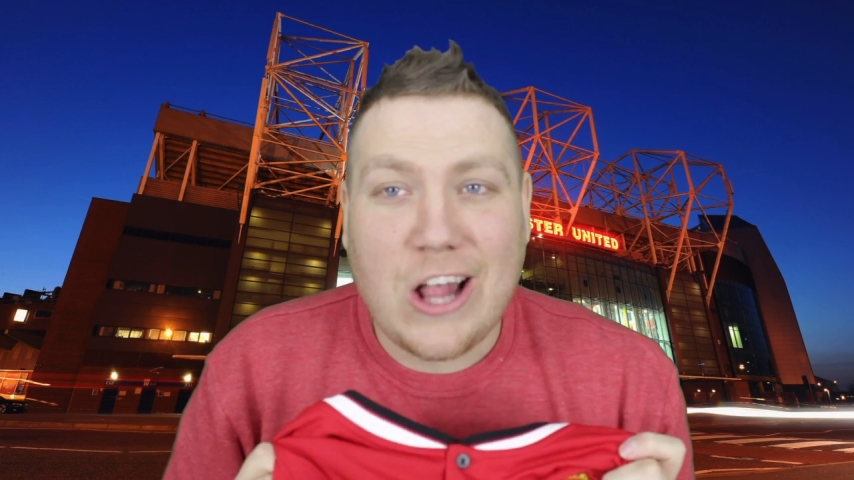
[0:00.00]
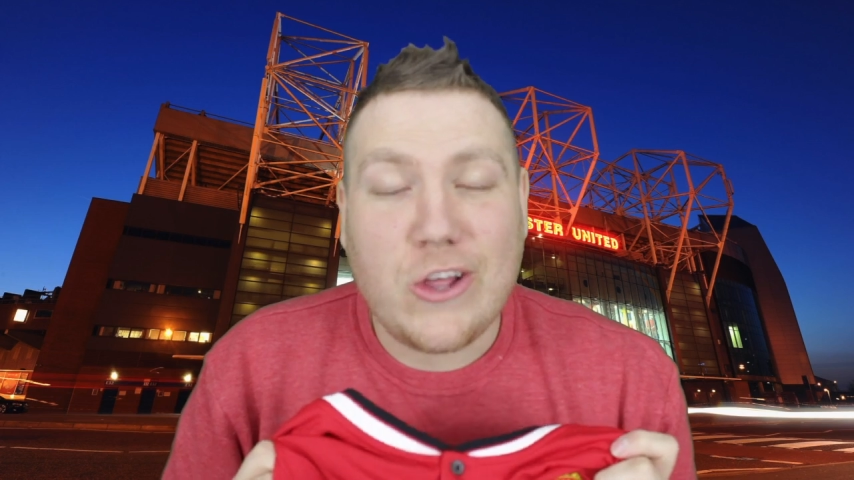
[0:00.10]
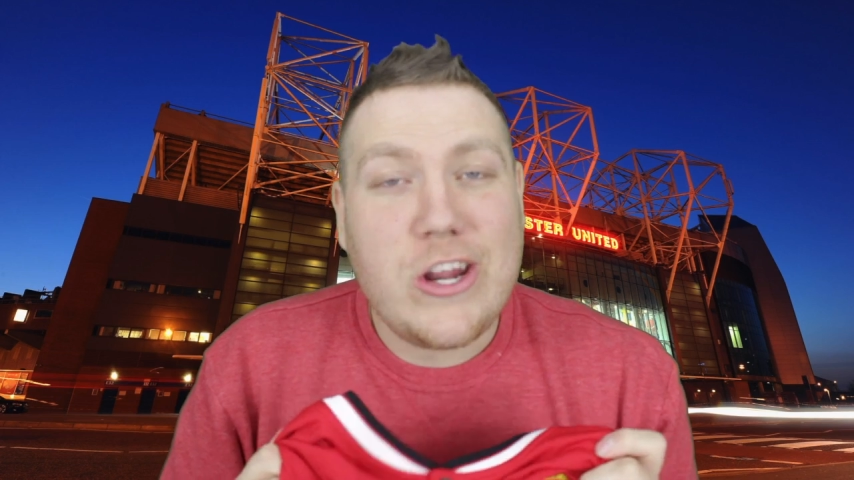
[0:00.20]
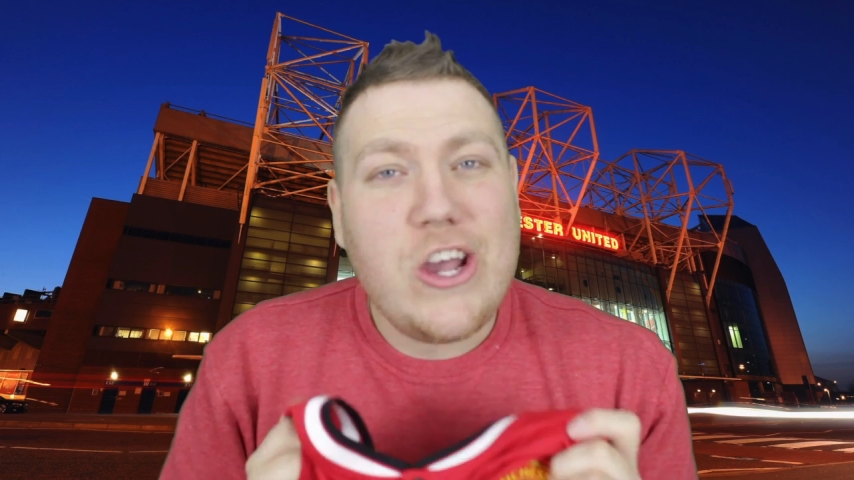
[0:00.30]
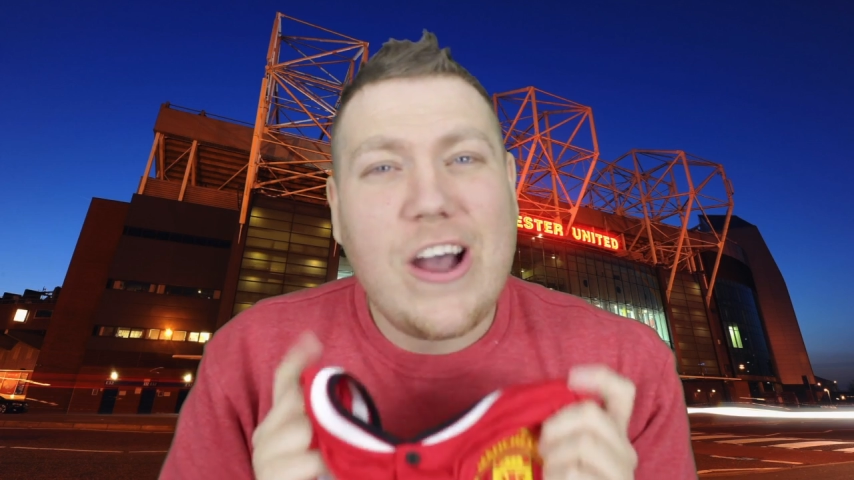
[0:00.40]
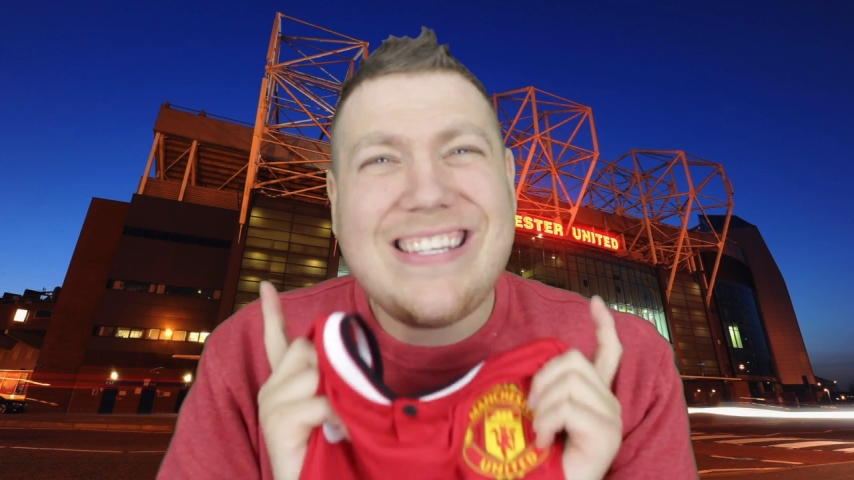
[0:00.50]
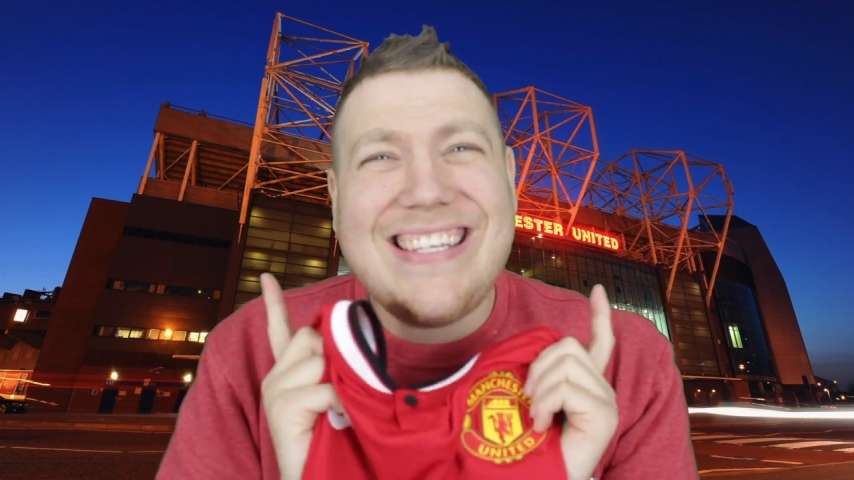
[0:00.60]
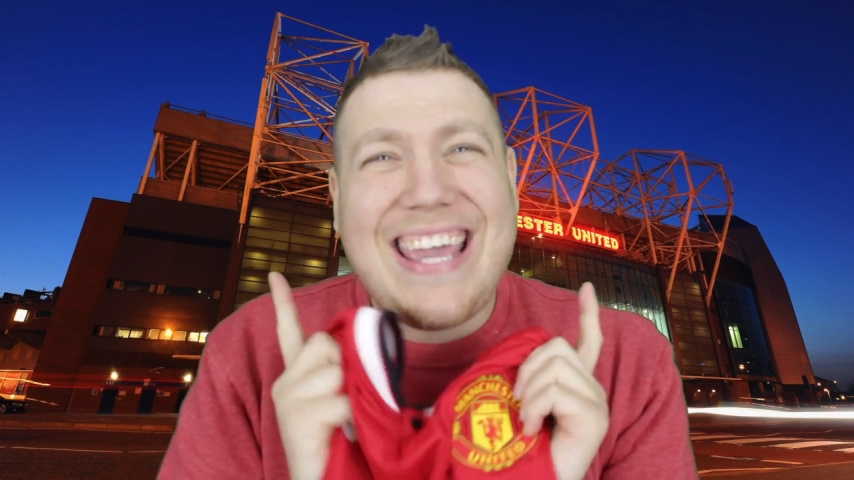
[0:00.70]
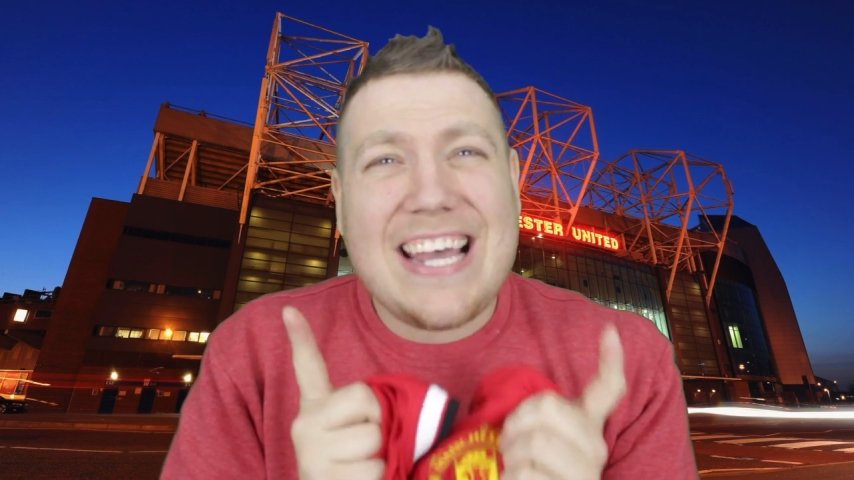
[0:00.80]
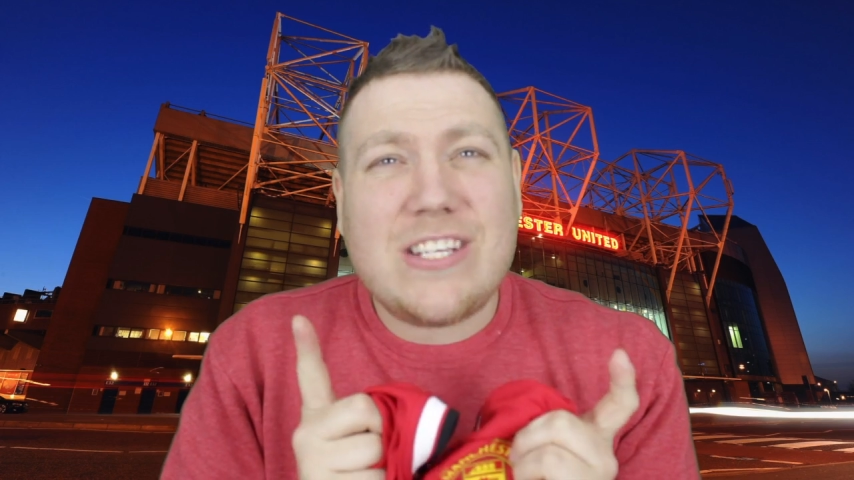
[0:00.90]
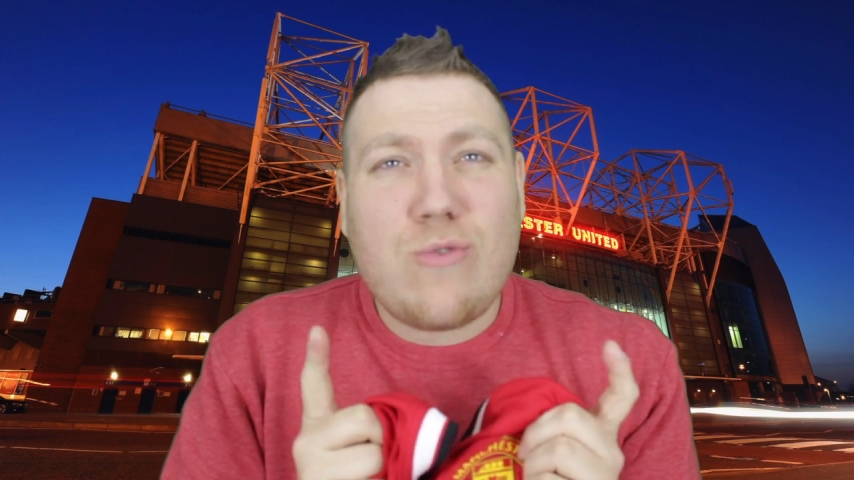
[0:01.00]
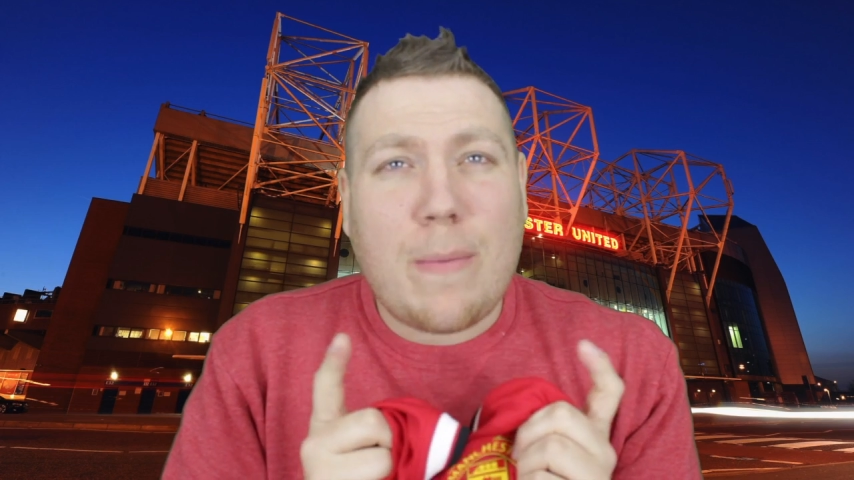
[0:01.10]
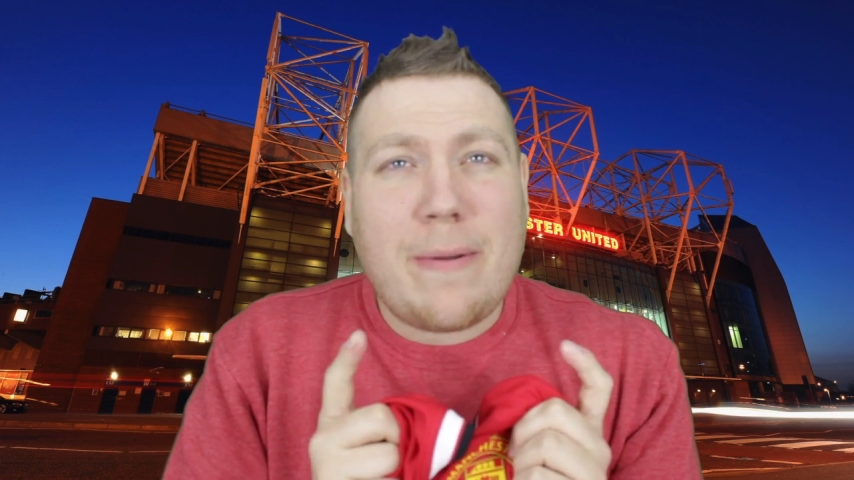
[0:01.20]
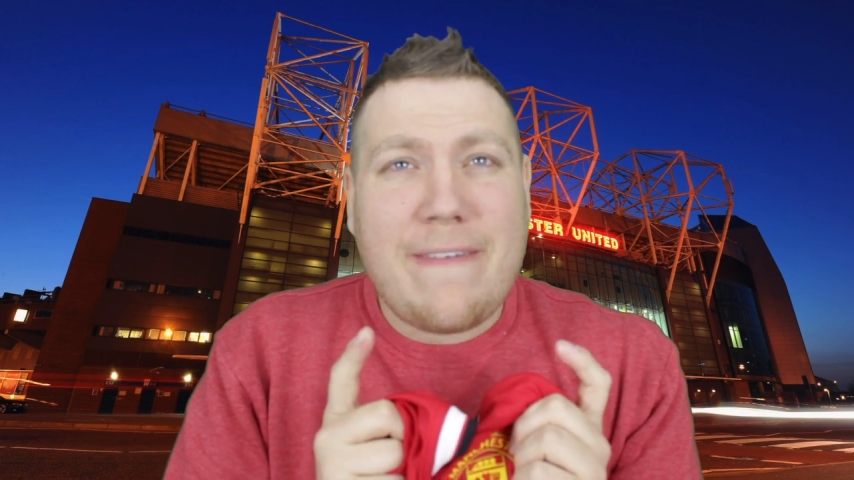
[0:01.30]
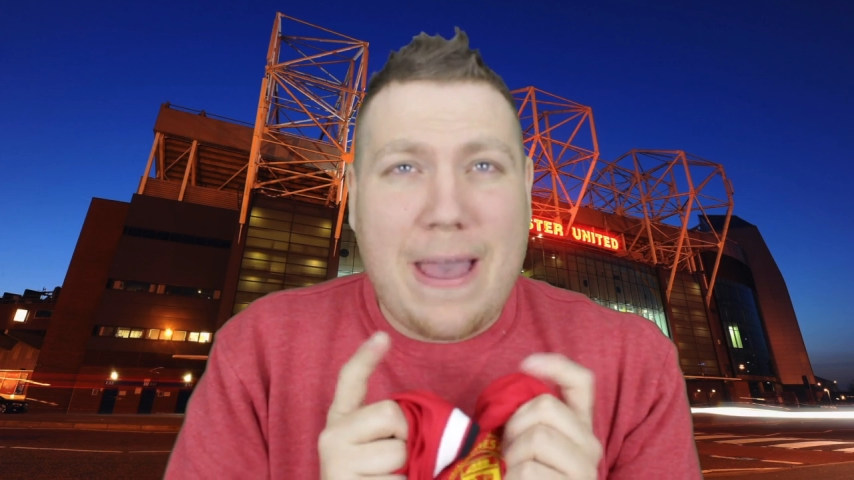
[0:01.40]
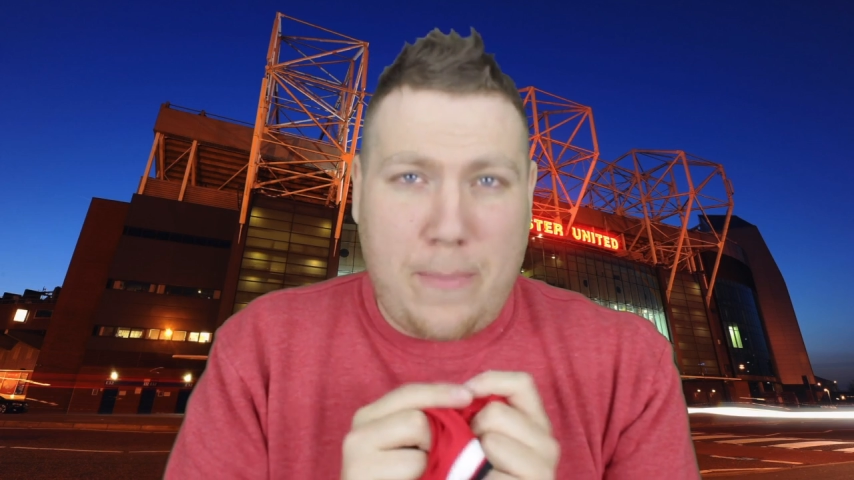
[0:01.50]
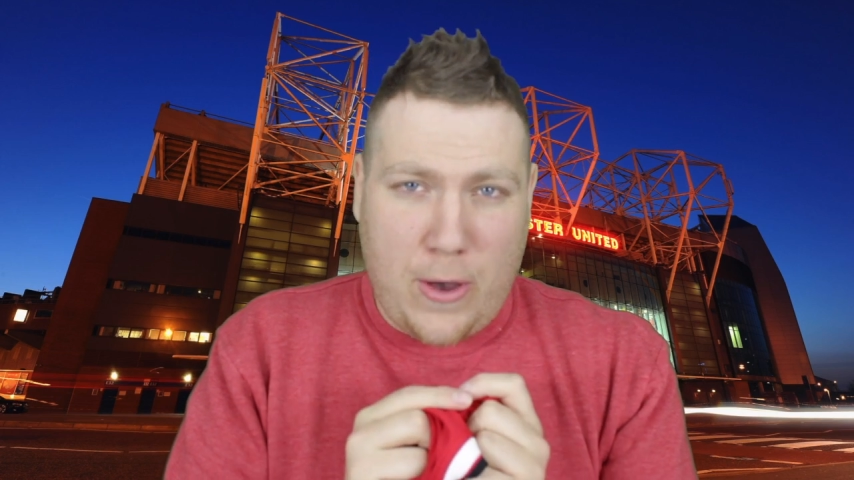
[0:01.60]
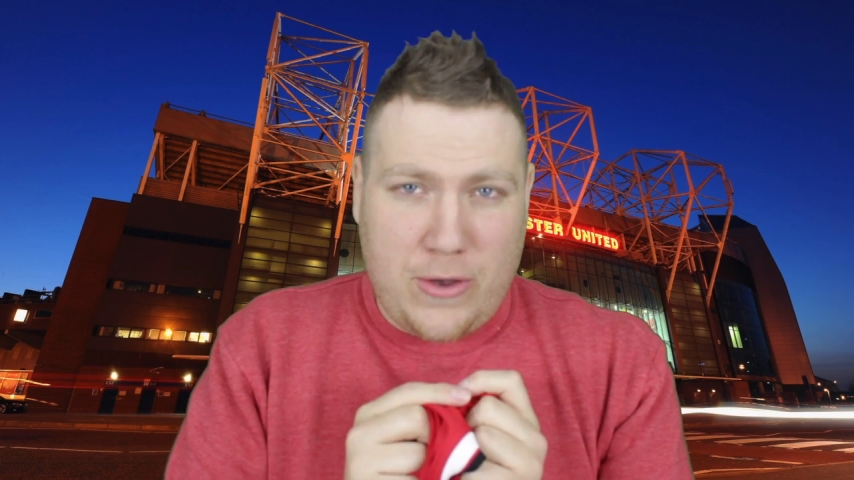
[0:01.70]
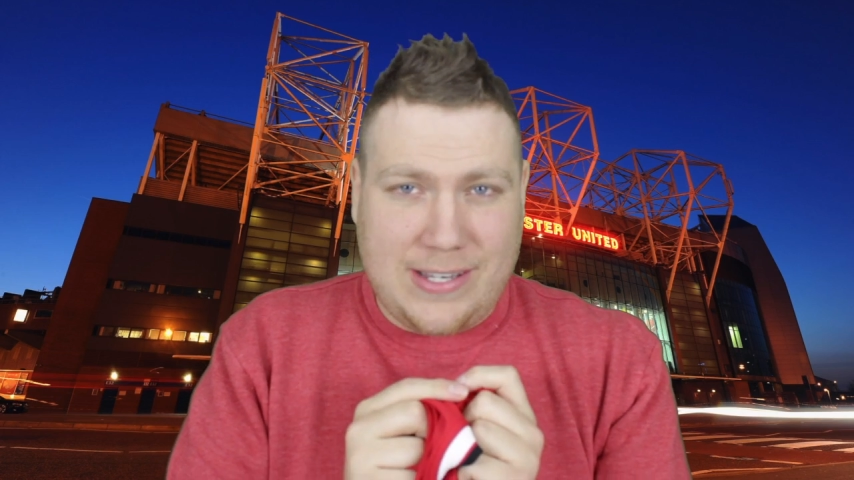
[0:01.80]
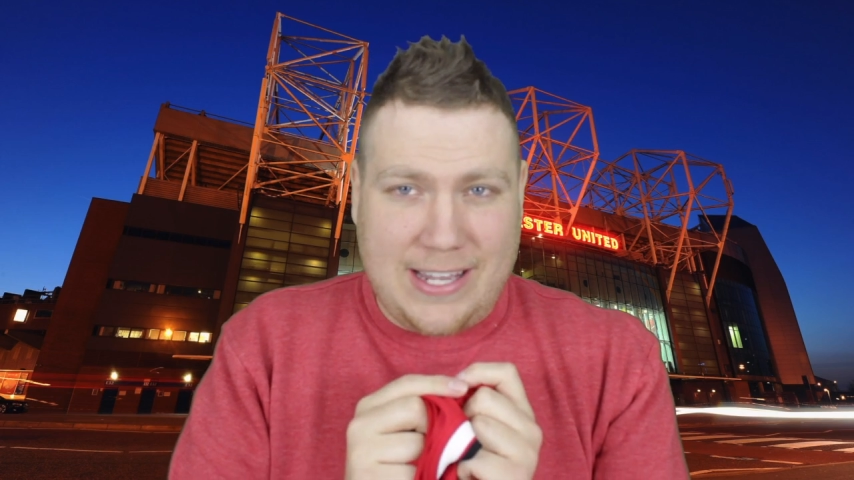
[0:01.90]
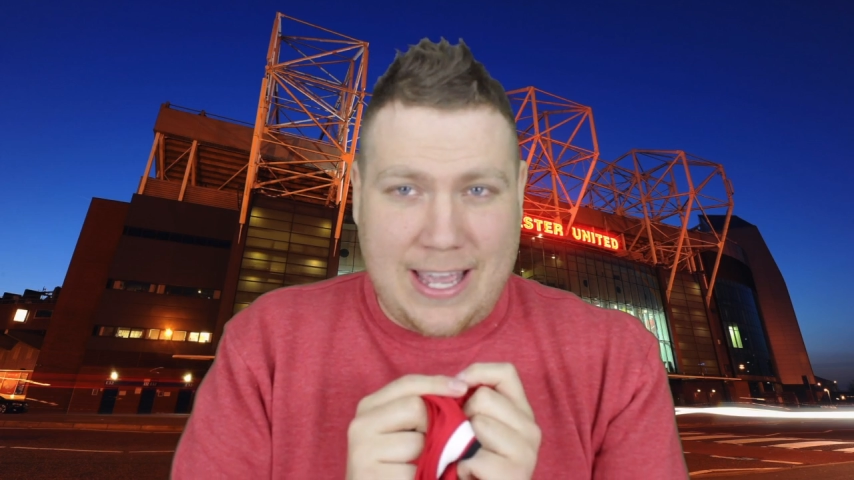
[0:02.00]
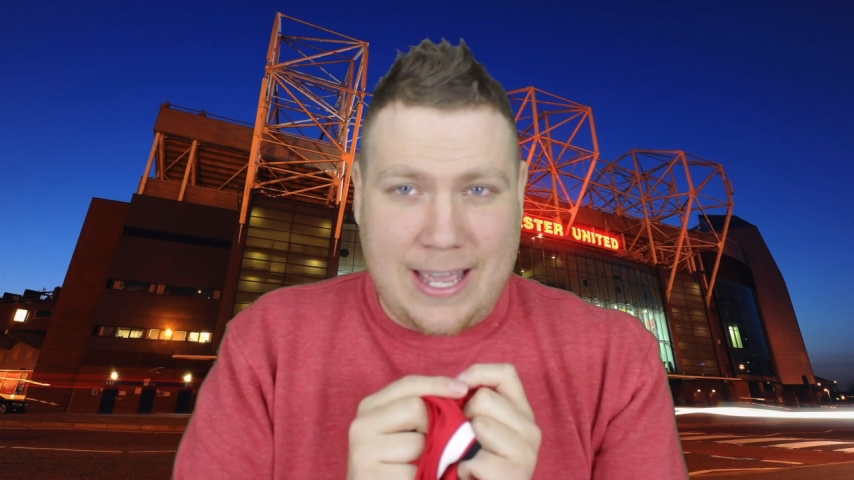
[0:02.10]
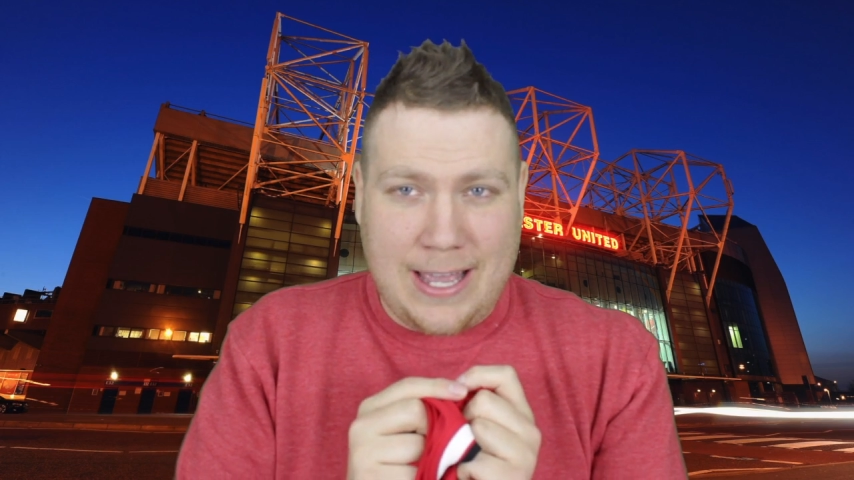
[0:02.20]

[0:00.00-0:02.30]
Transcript: A lot of you guys guessed Robin Van Persie.